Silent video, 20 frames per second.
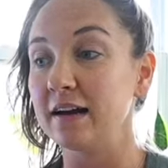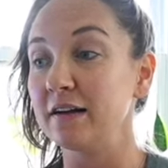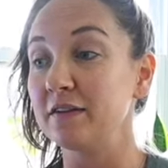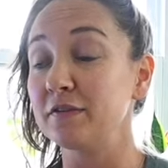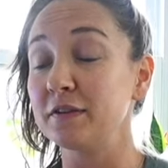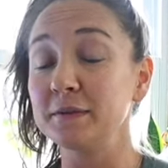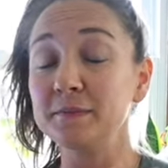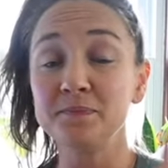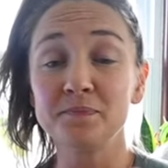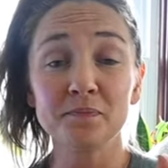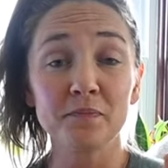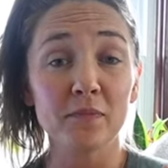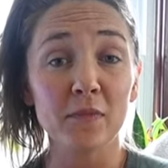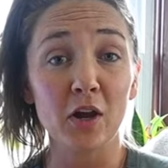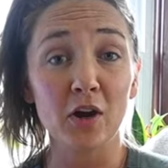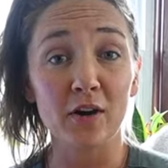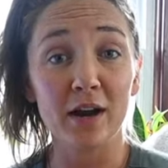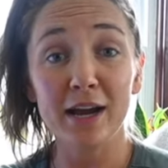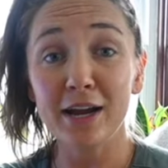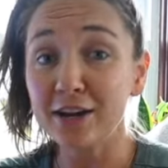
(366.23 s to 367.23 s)
of
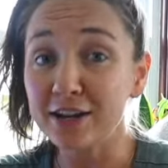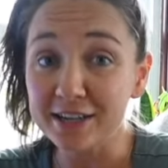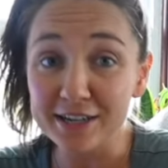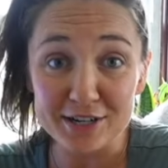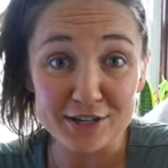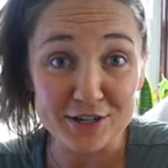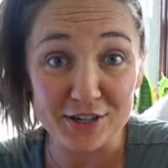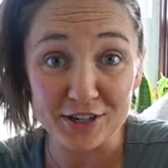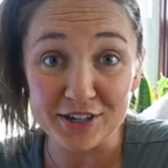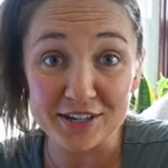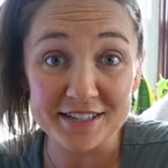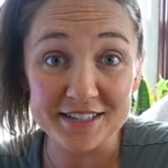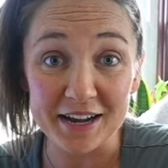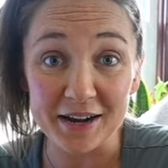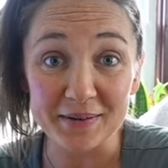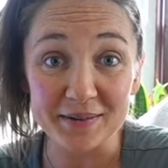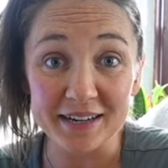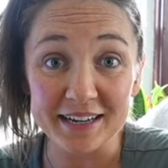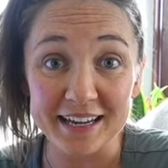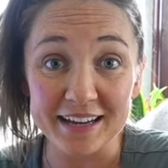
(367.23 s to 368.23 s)
our air conditioner is
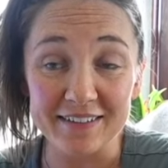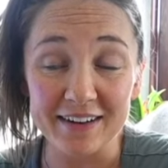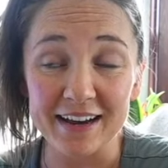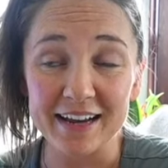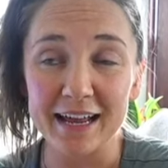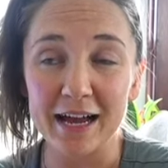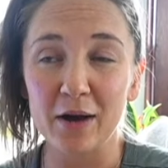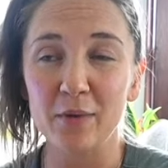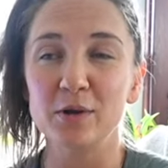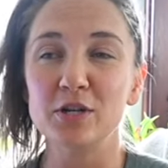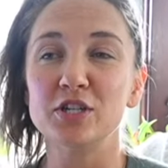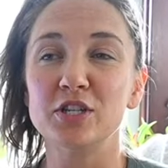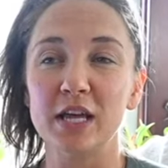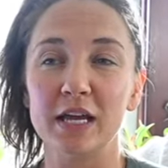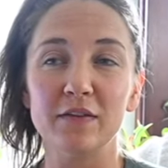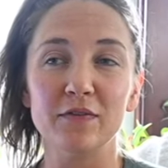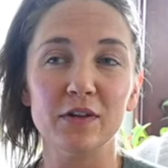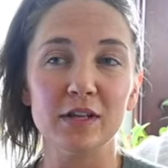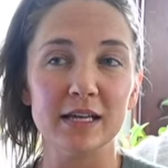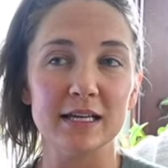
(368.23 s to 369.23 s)
not working right now, which
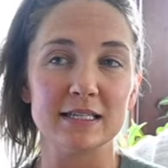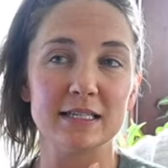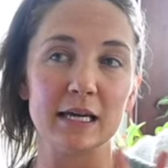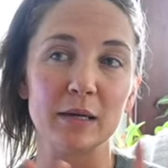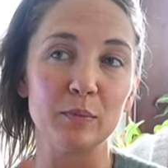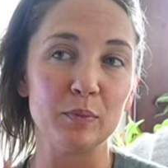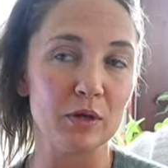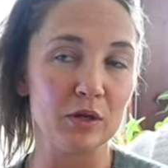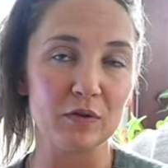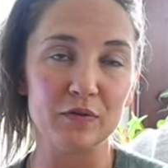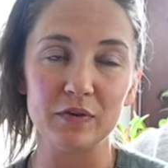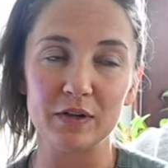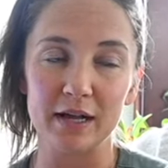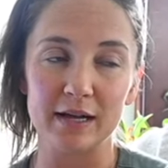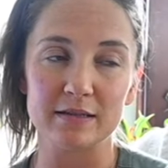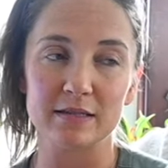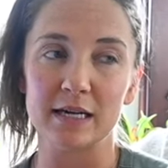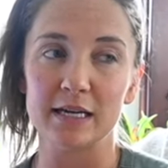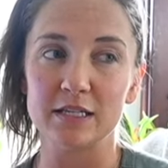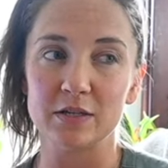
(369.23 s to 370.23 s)
thankfully it's like beautiful
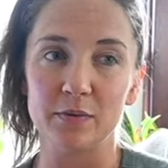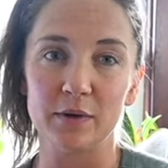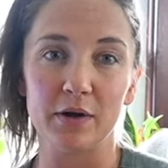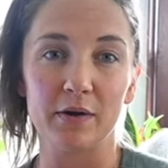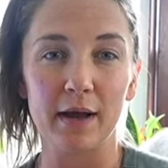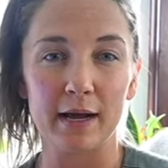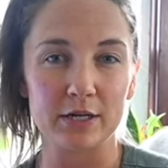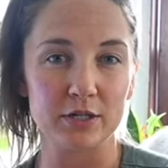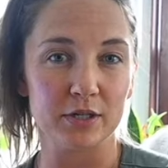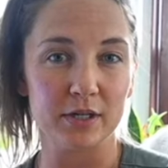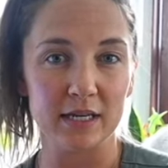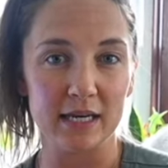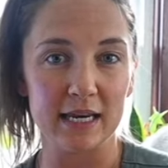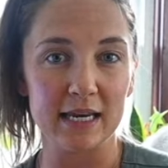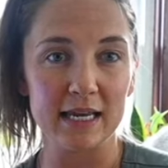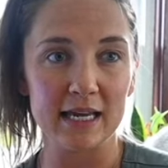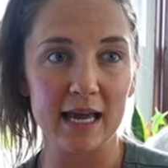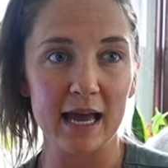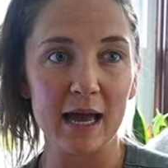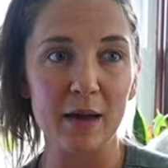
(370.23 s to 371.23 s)
outside so we don't actually need
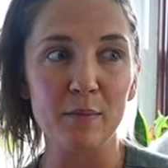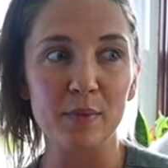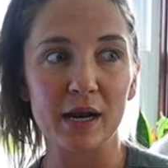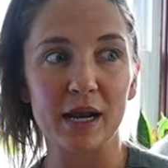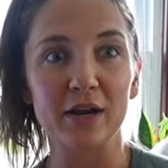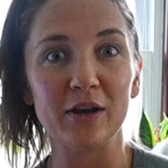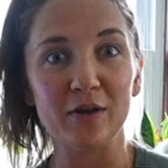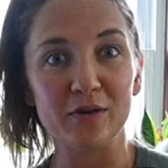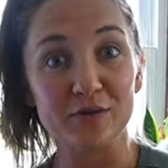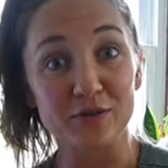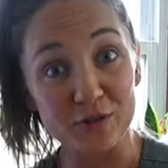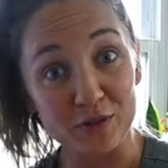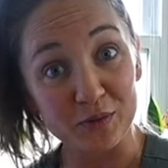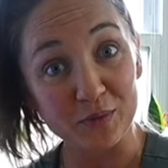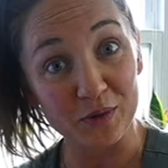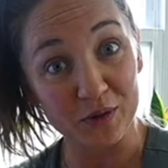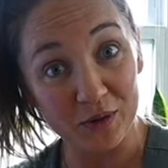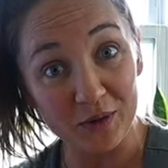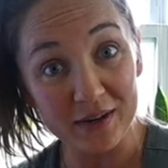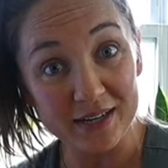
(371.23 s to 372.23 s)
it yet, but I know soon
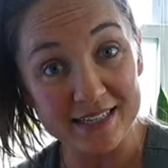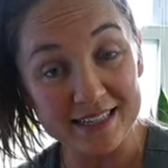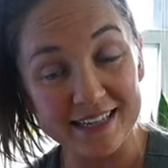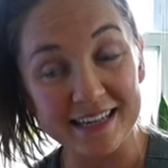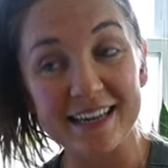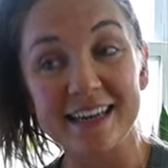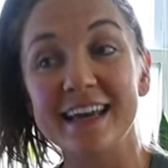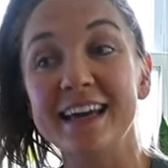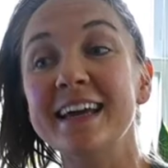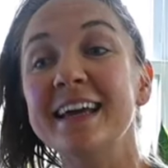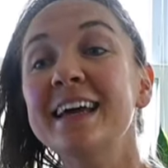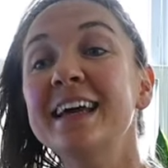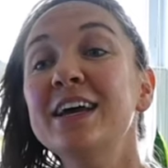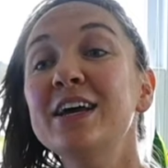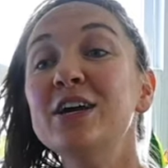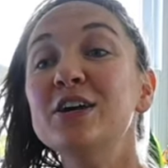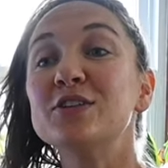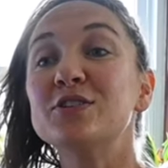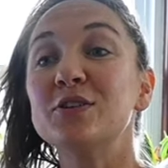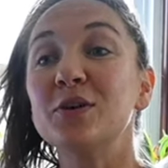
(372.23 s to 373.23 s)
we're going to need it.
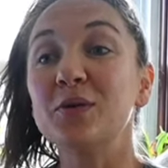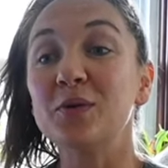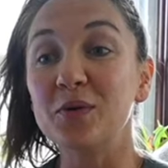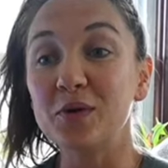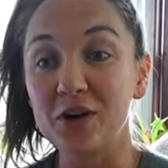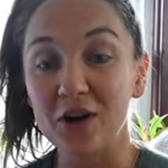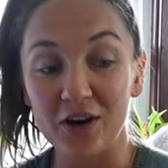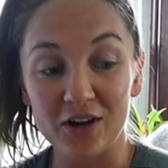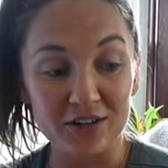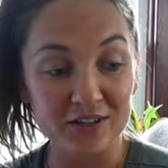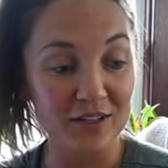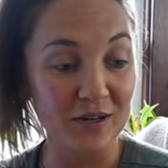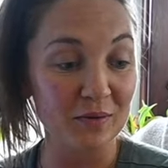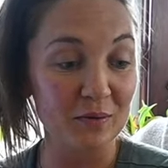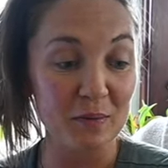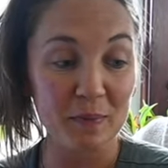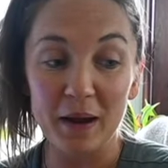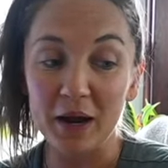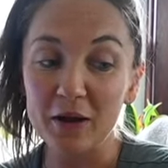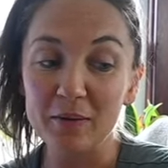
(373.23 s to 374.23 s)
So called a
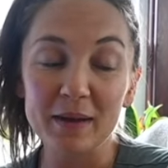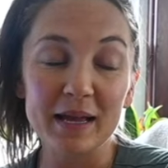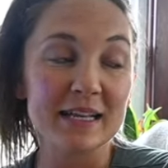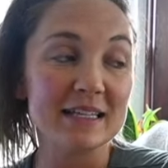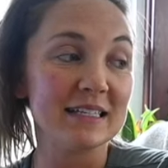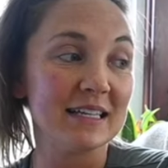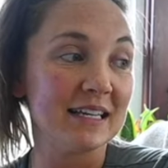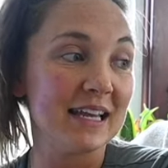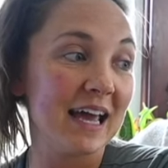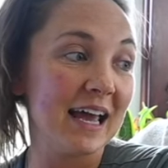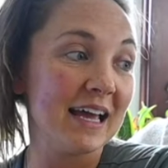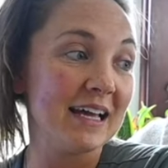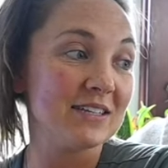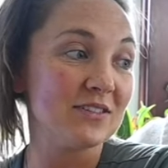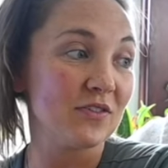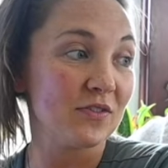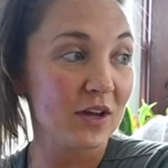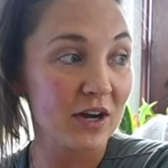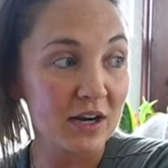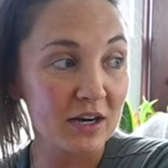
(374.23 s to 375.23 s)
repairman today,
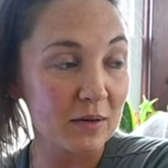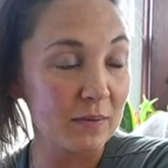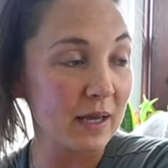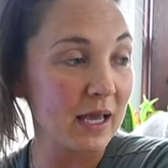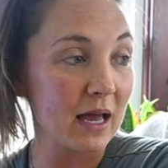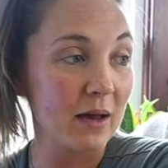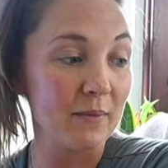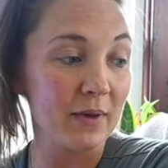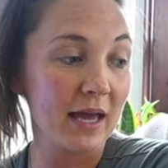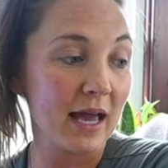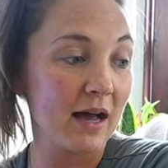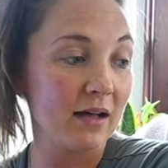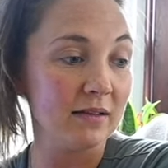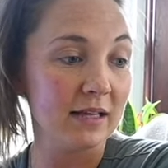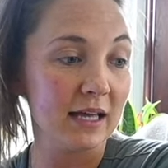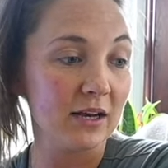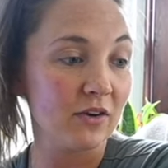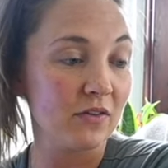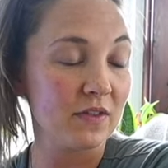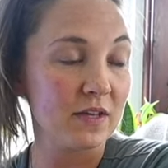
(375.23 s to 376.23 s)
so they're gonna be coming out
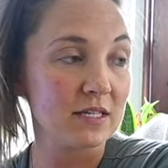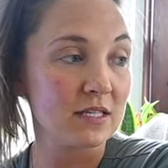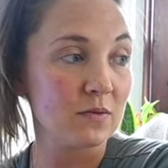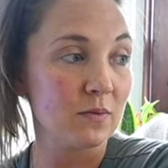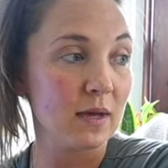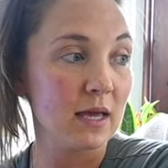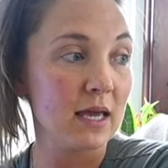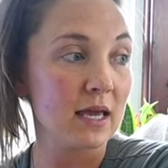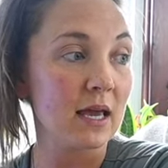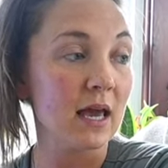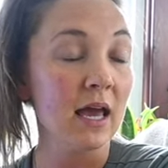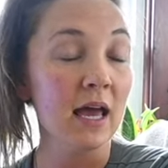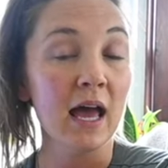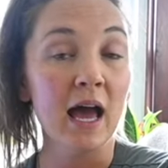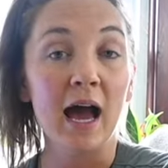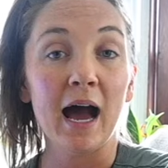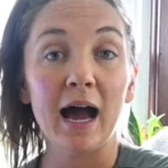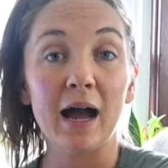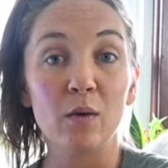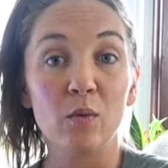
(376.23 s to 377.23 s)
later this week.
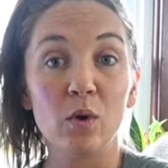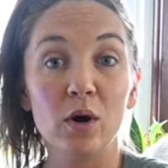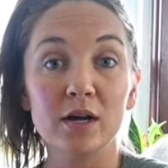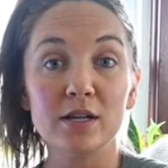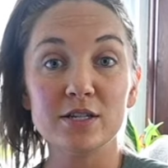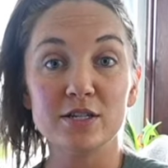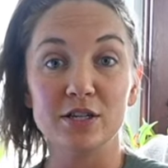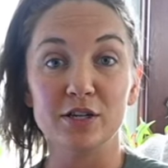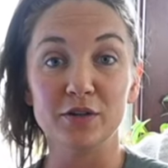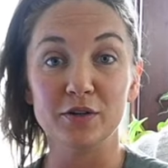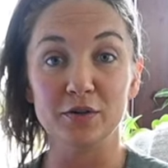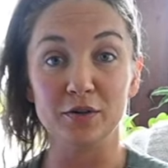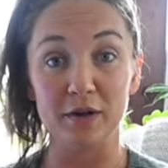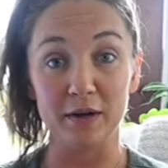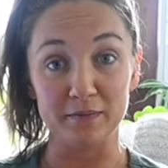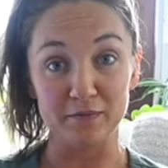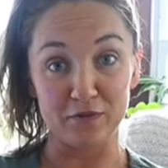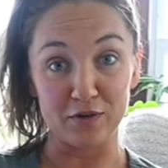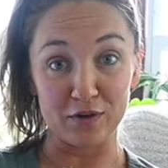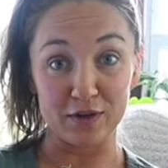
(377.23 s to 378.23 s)
I want to,
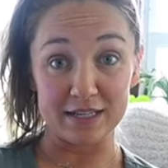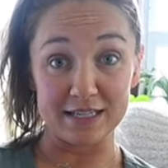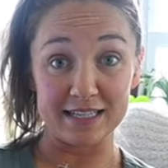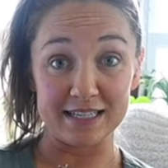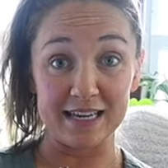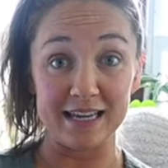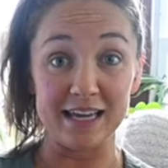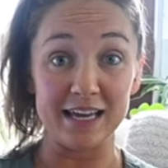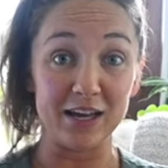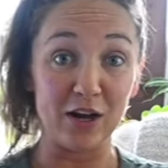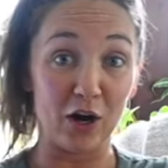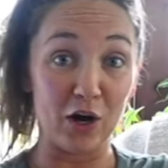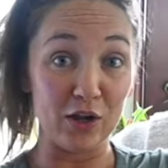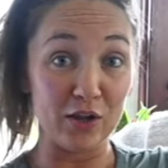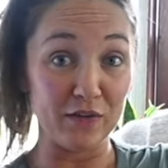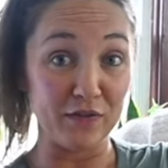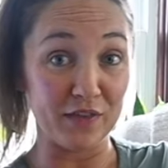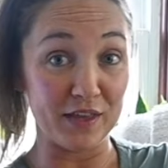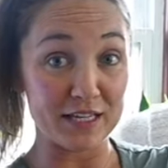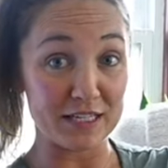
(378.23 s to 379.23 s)
if you can see all
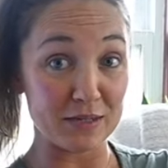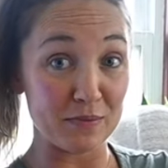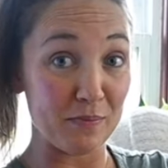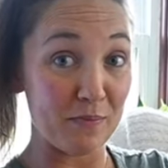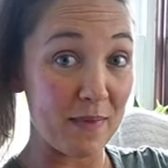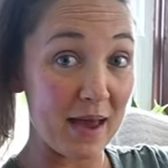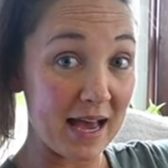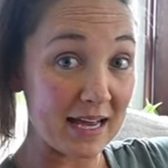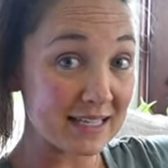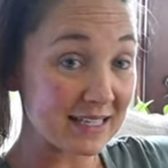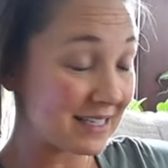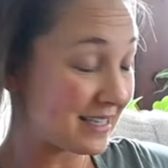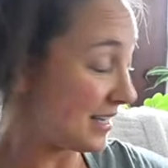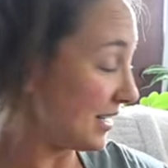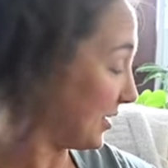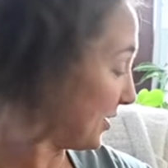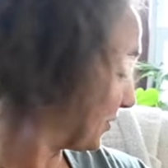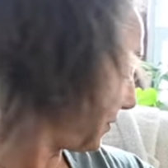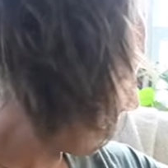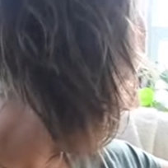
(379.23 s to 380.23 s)
of this mess
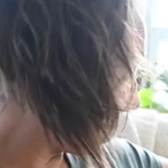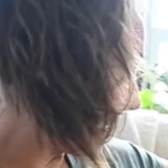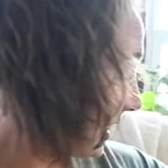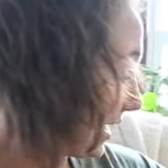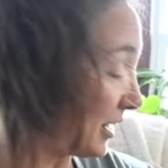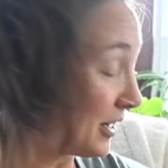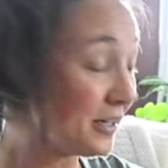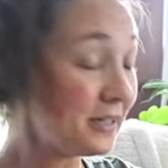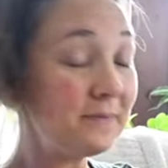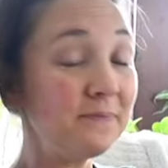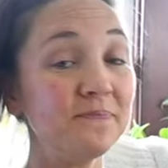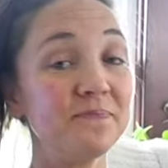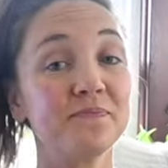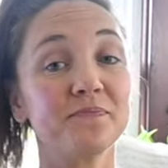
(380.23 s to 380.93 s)
right here,